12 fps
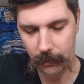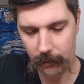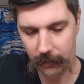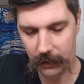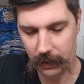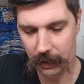
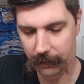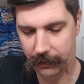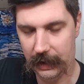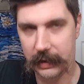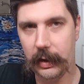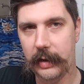So I don't know if you
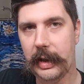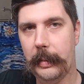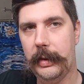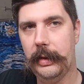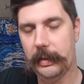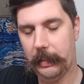guys noticed, I've been
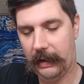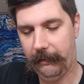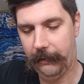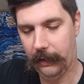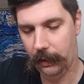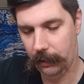using my
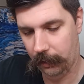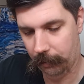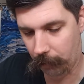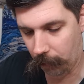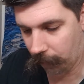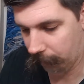phone
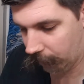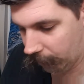more and more